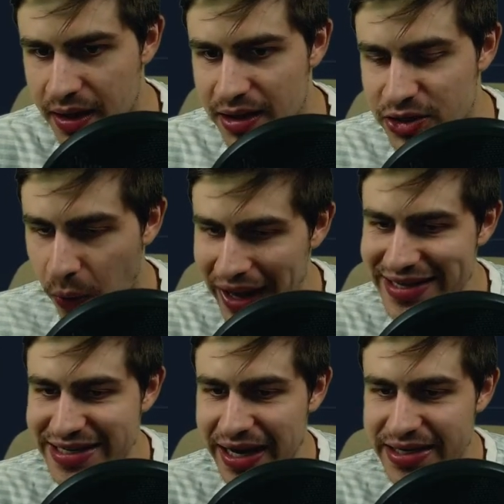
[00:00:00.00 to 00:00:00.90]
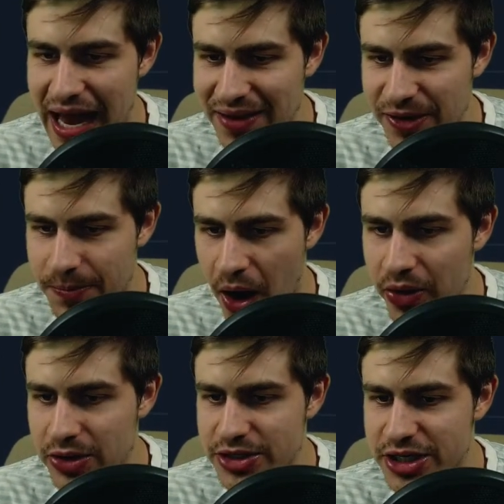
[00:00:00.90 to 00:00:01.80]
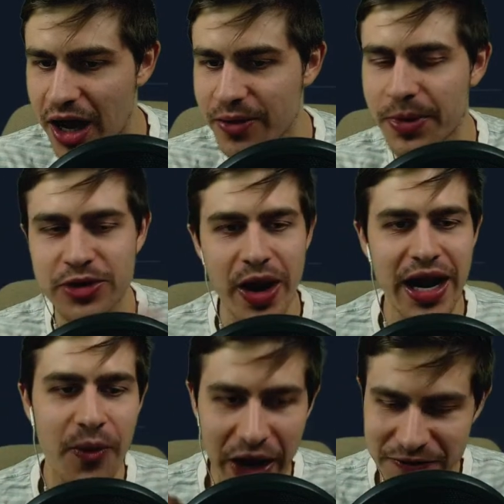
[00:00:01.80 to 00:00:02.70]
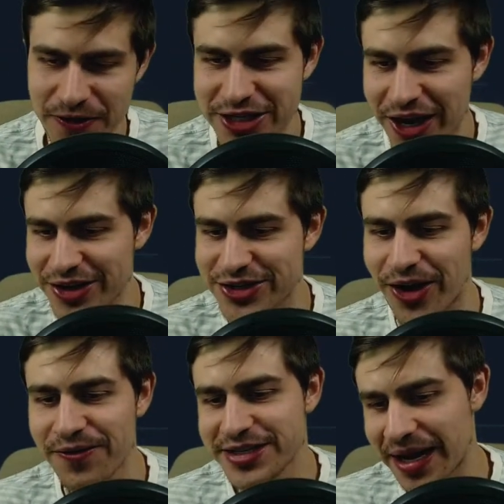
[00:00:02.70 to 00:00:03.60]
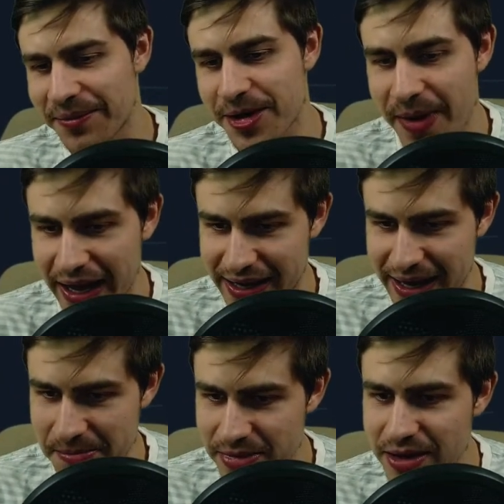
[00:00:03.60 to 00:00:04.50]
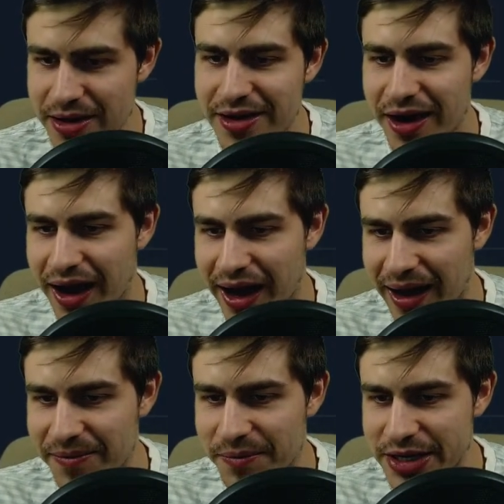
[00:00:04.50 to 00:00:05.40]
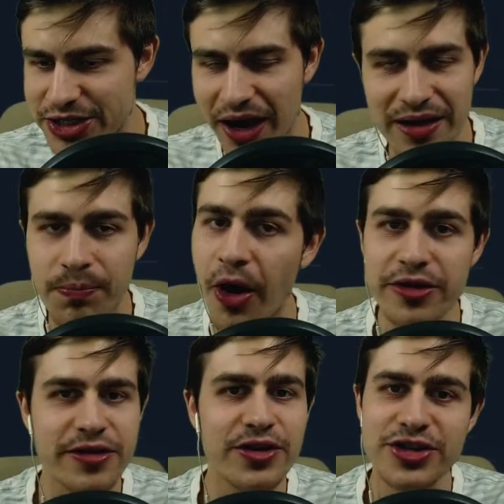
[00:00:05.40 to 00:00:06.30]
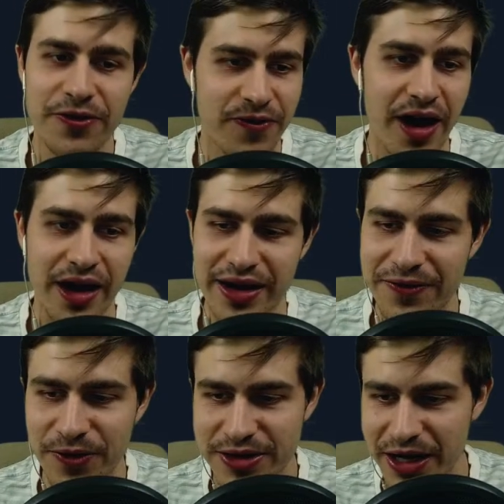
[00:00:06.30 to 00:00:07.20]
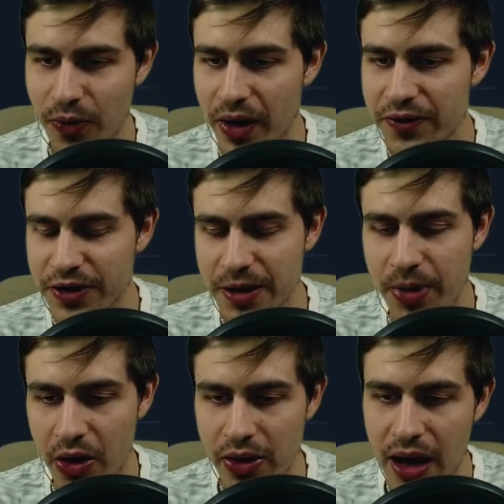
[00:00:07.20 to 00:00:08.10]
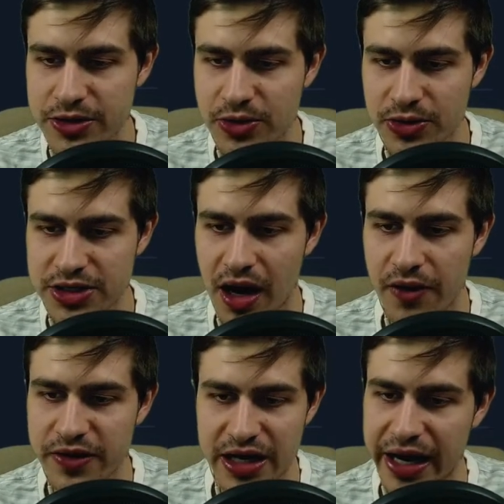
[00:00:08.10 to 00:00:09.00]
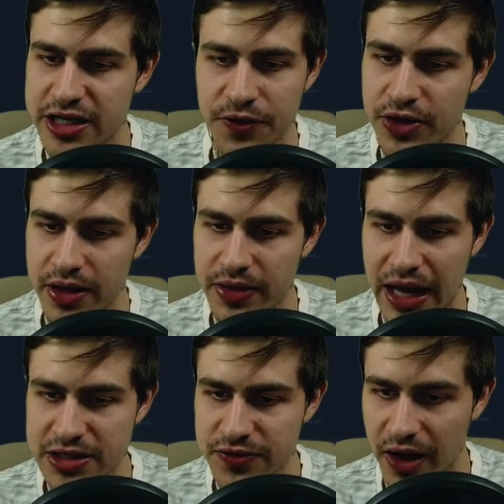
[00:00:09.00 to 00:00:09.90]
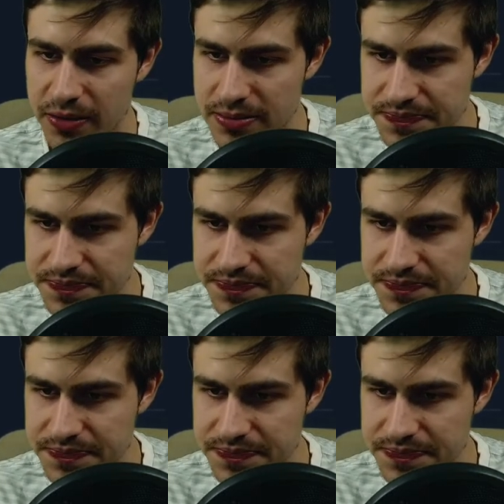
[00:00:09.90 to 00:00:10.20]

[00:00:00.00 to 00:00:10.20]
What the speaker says: Dwayne's saying Davey, Bowen or Zar, but Dwayne, I went for Zar, so obviously I'm going to back him. But yeah, both of those are fine. If you think Bowen will outscore Zar over the next few, then that's fine.